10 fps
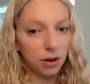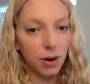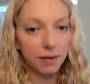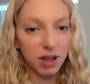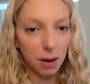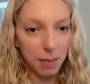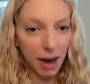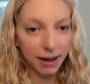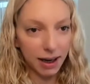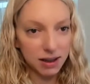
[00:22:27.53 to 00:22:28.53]
you have to come
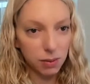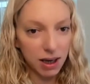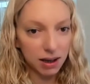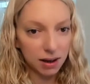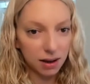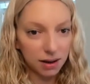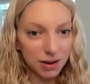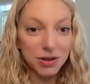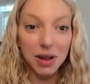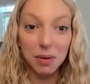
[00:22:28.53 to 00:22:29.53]
back next week
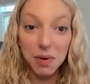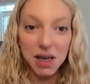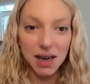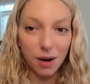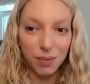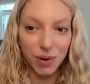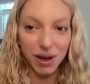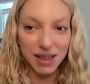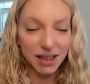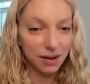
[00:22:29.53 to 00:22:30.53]
so that we can help you
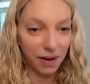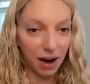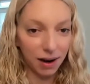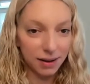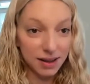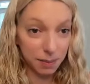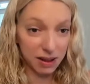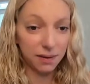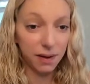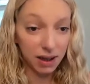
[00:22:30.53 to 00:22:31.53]
identify
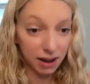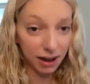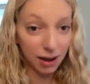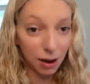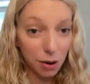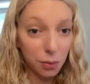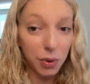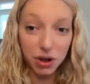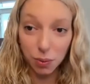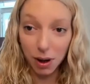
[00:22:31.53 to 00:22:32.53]
specifically
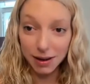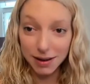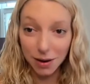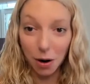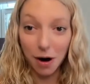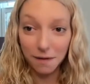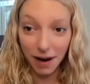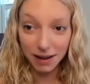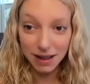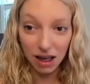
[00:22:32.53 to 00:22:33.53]
which ones are
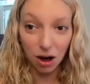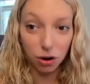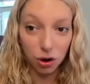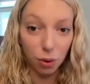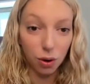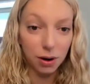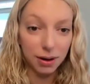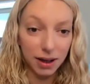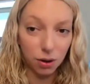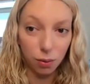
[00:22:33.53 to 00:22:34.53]
affecting your
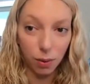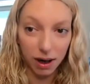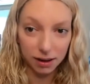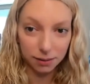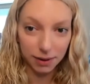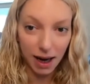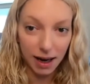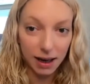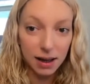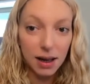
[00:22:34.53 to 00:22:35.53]
little one.
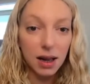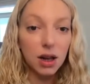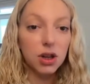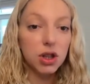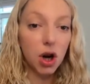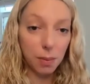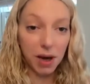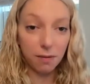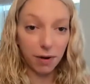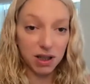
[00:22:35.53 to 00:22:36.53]
Okay. Don't
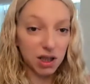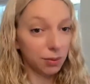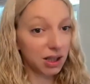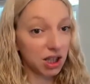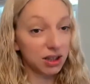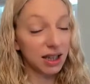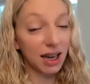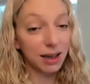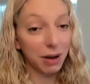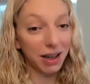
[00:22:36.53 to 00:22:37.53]
be afraid to reach out
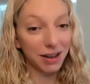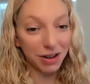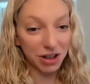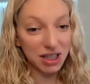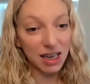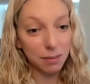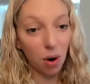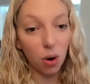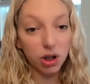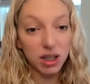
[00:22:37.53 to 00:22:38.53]
to anybody on our
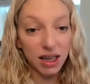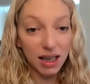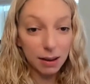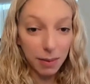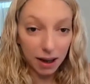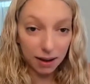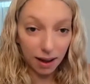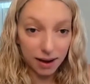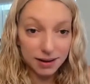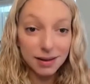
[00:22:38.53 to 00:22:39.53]
team or to email
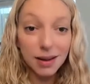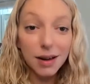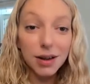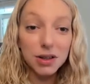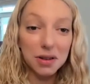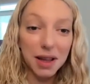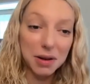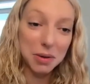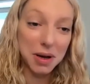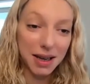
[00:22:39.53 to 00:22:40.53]
us so
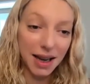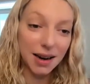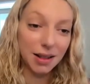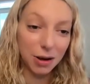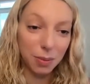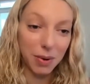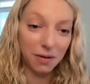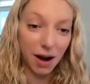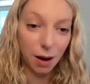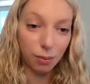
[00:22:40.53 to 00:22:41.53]
that you can get a little bit
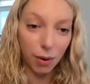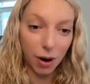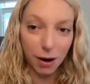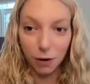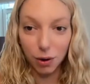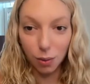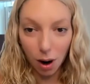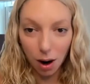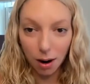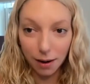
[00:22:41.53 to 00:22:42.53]
of help wherever
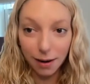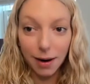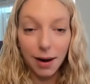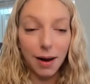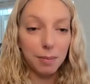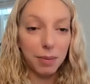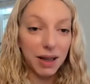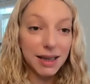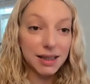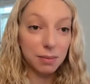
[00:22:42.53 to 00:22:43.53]
you are.
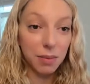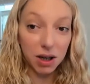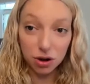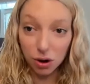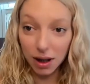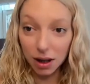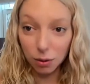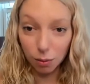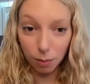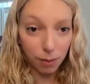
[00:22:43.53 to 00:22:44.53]
Please make sure that
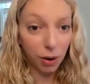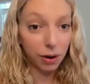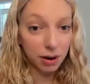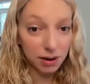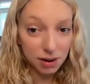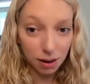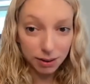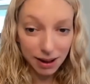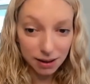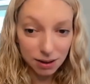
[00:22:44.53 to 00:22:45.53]
you remember our
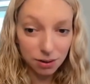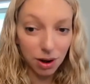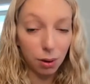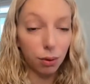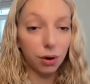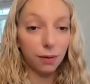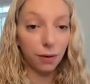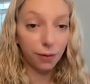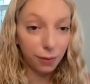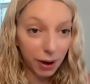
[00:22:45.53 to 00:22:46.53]
consultants do not work
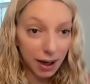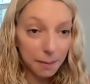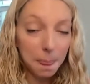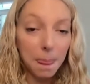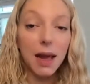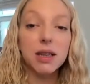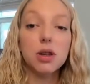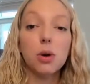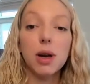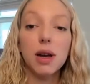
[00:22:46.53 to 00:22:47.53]
for free.
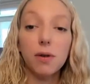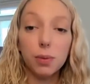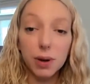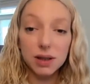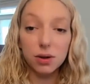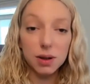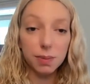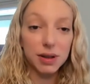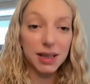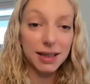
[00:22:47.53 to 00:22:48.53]
So if a resource
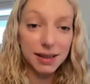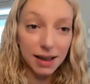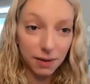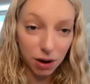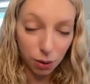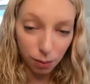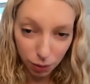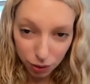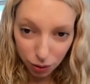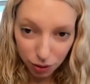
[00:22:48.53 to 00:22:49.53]
person is giving you
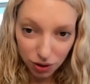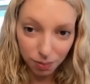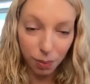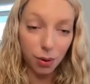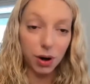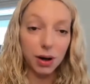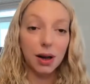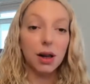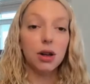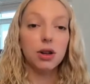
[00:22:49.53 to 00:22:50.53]
emotional support,
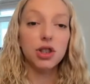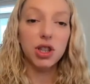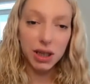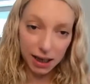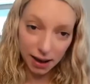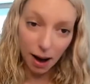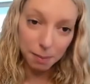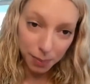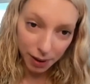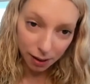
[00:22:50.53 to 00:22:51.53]
she
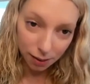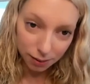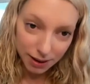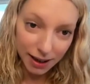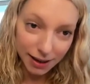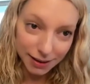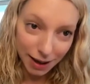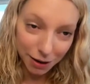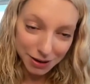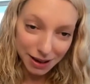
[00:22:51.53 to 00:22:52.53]
cannot build an
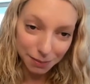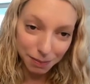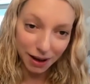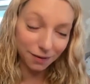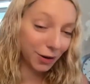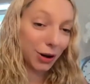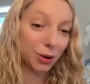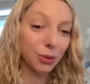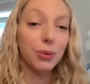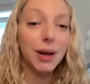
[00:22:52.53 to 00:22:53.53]
entire sleep plan for
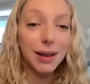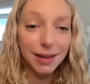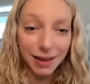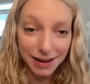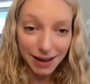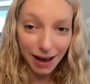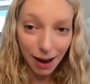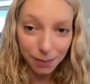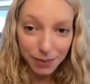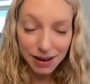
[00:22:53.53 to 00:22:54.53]
you in the
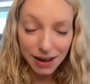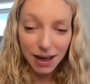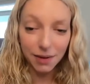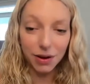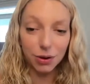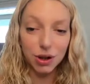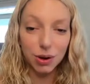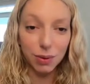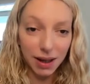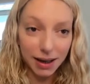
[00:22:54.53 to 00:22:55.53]
DMs, even though
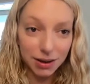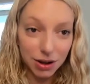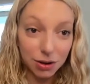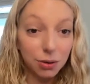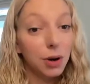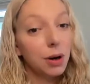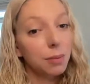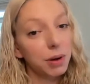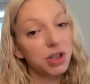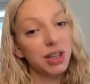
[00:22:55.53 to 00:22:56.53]
she would like to,
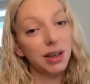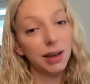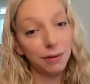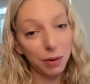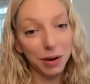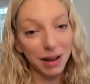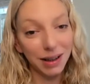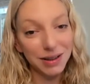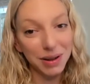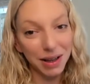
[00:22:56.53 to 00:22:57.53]
but she can give you the
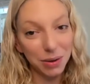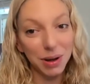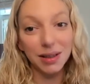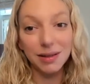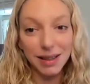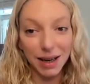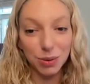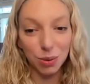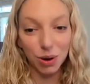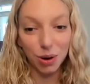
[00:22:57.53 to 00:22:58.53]
link so that you can
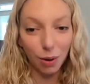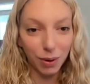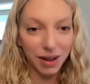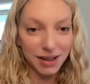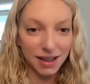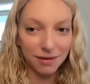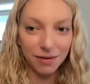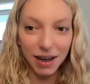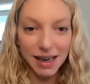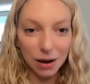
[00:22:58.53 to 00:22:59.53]
schedule a call with us
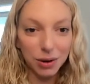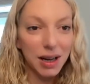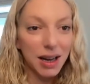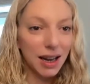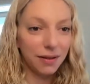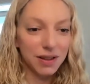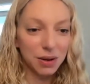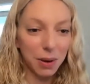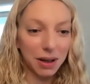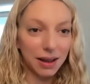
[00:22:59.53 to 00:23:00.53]
and find out if
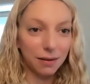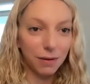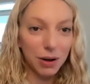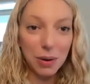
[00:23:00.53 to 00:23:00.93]
it's the right thing for